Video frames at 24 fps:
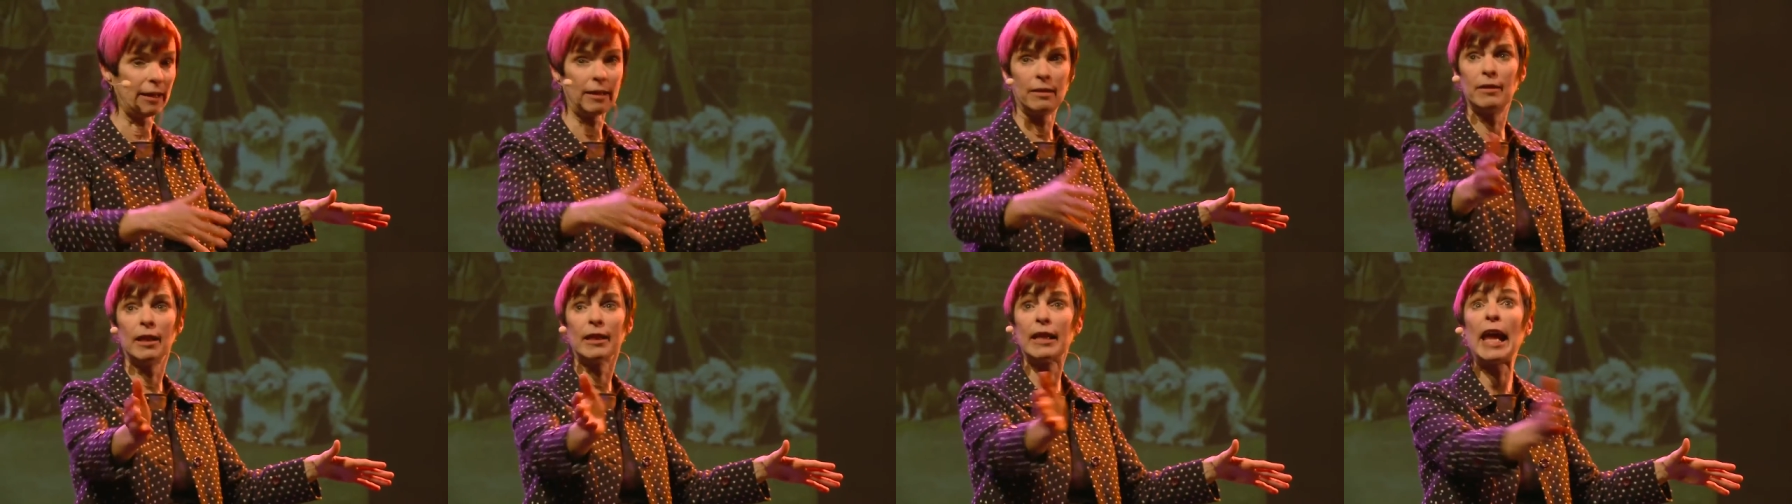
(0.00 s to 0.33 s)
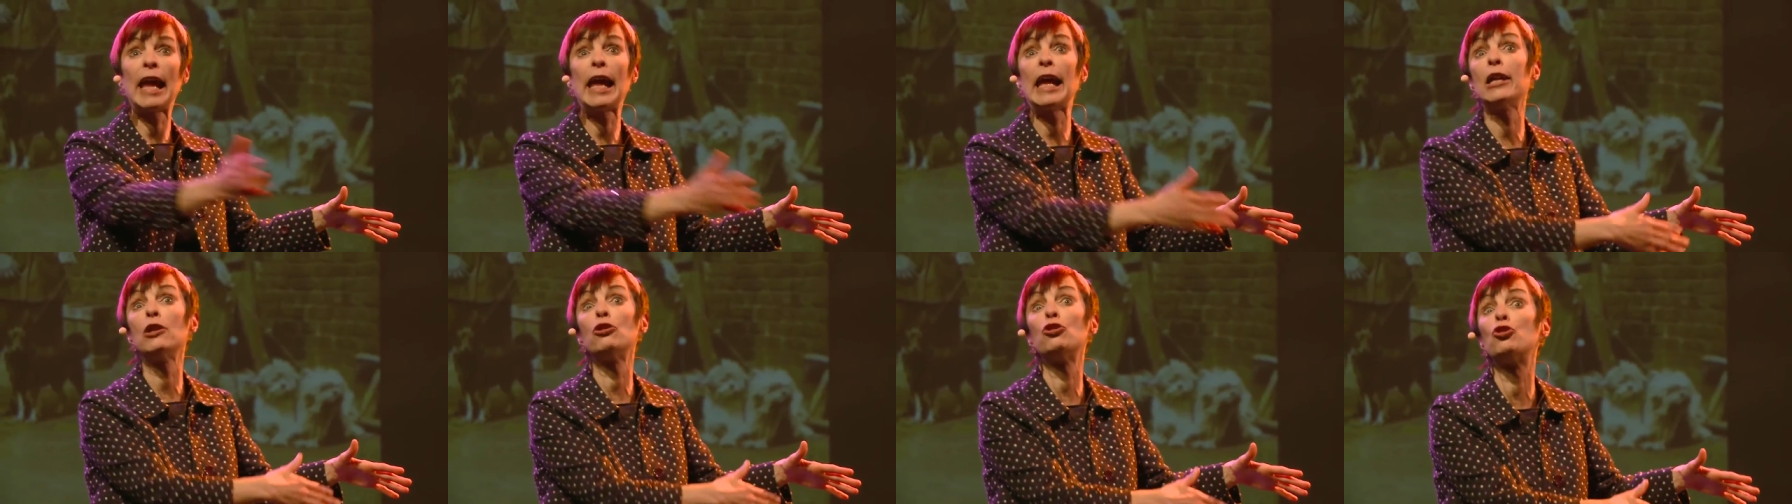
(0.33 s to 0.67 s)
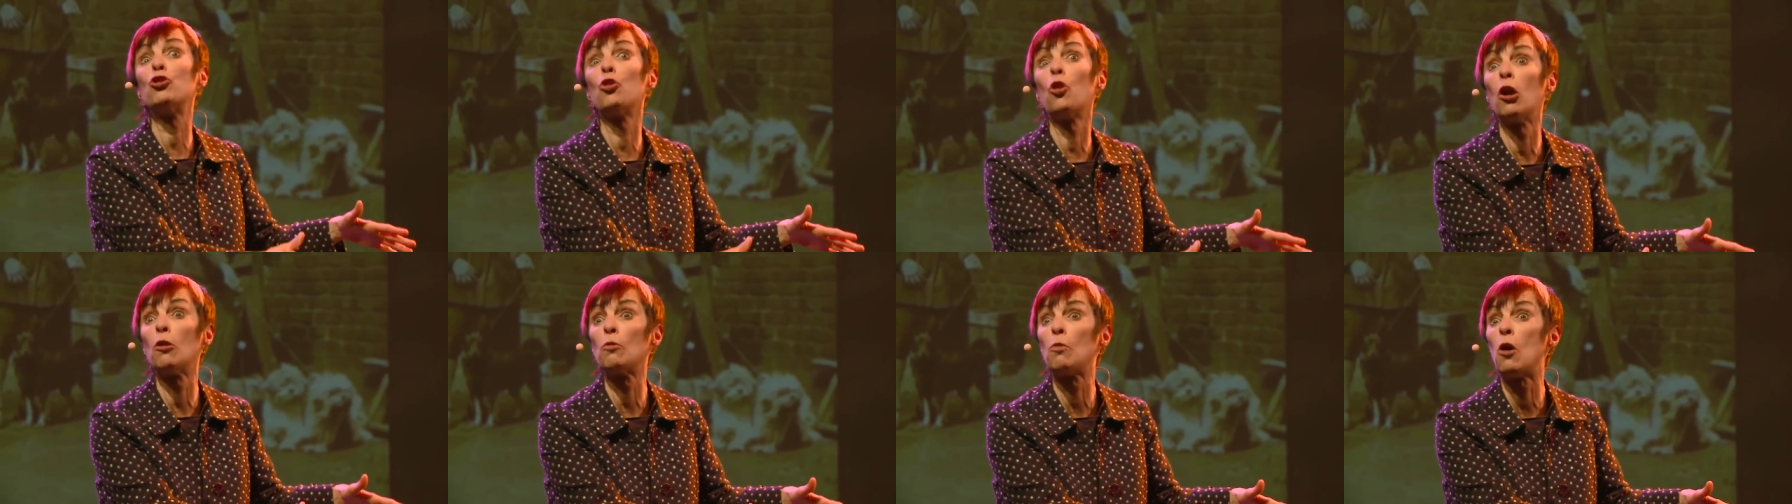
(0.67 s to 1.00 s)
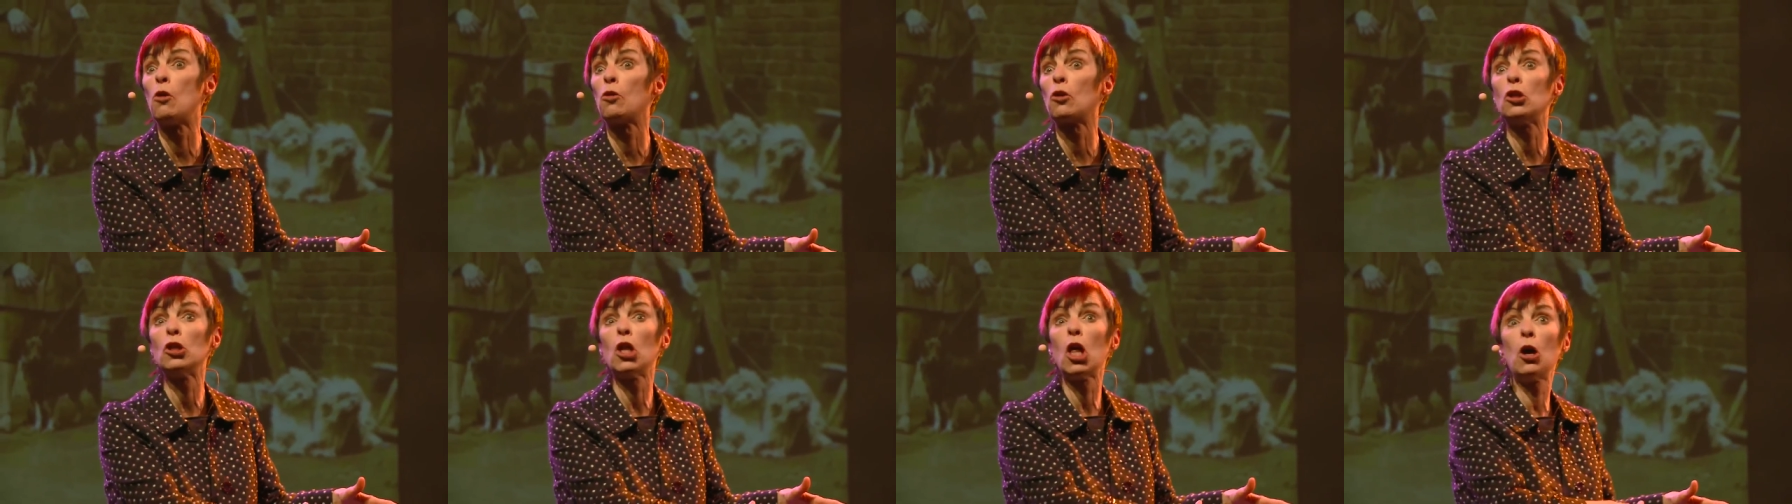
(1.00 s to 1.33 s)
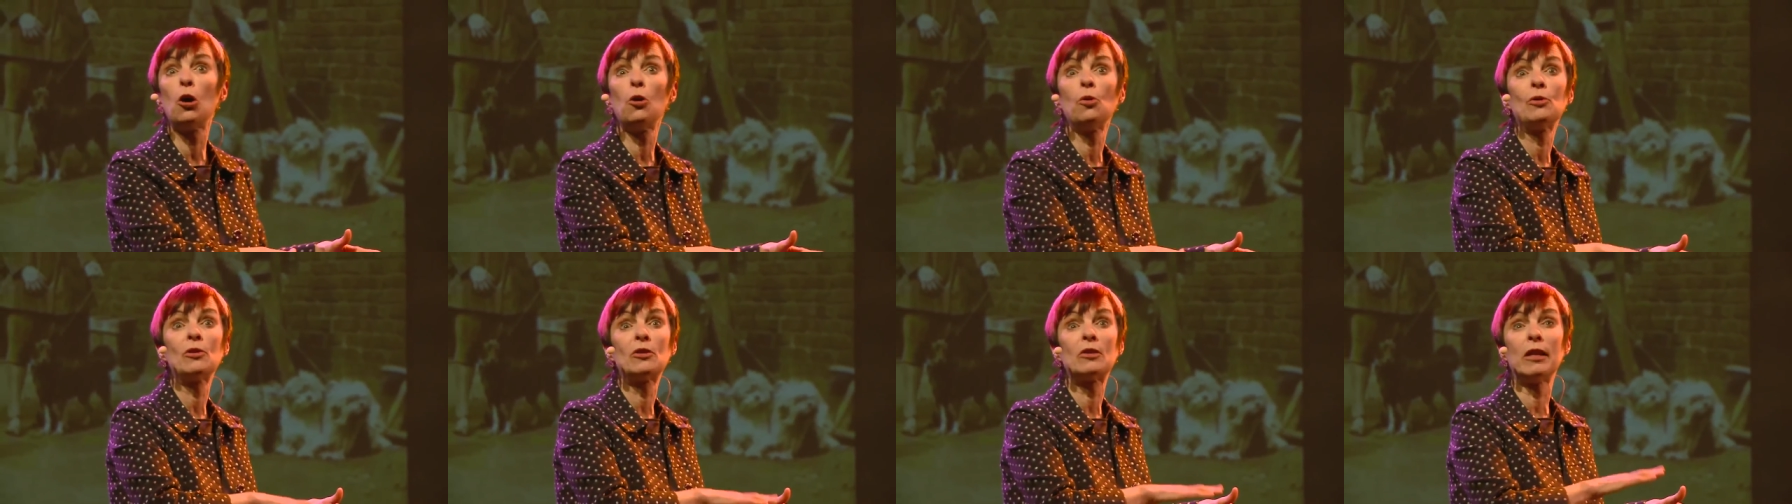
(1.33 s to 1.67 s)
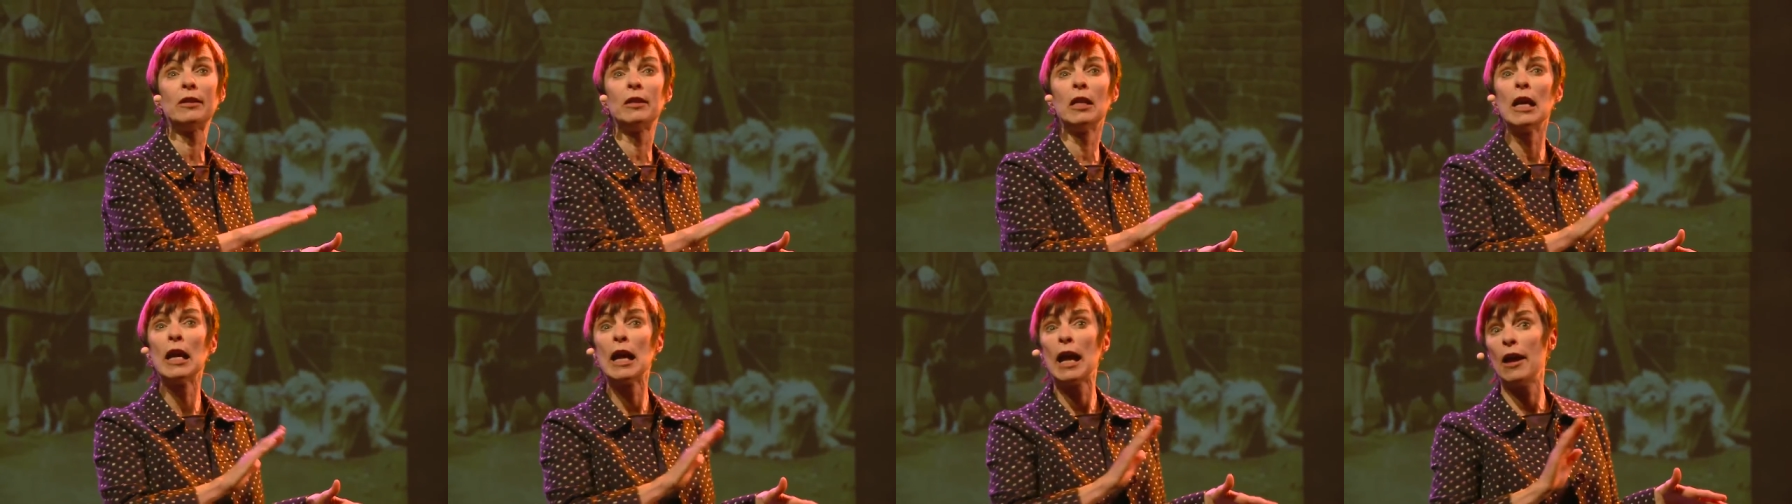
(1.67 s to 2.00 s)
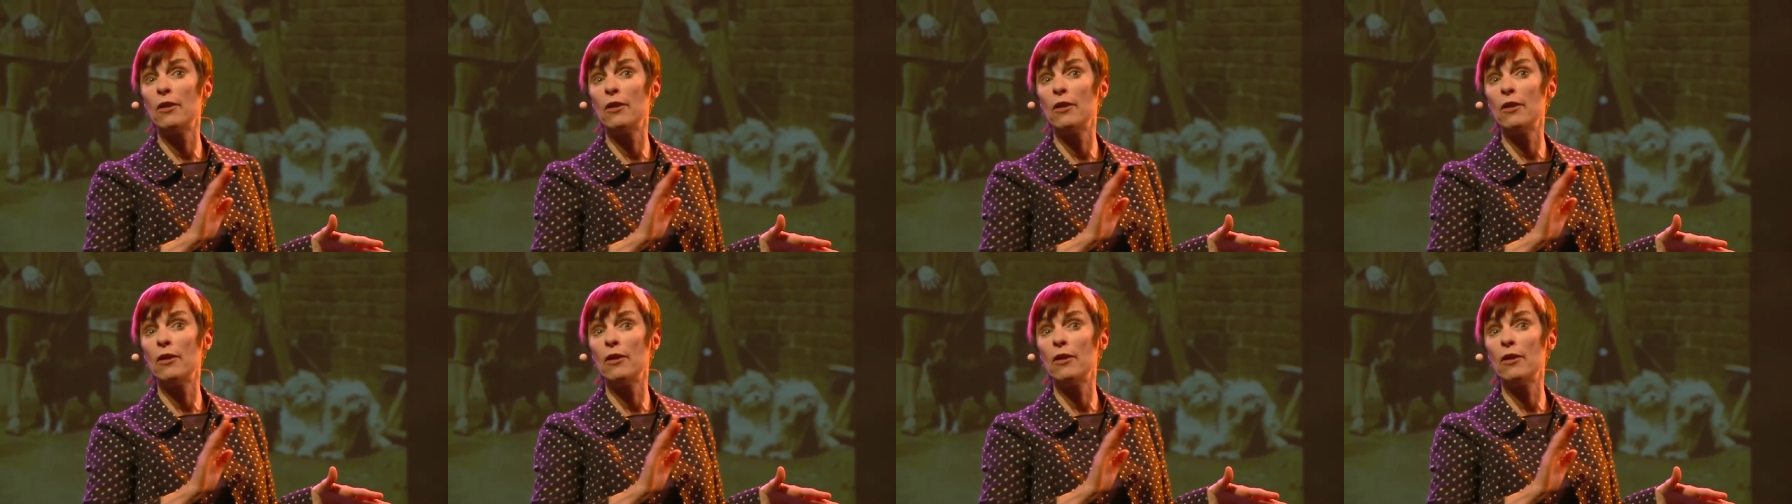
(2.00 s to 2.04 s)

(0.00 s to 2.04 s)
the cage door won't close, and,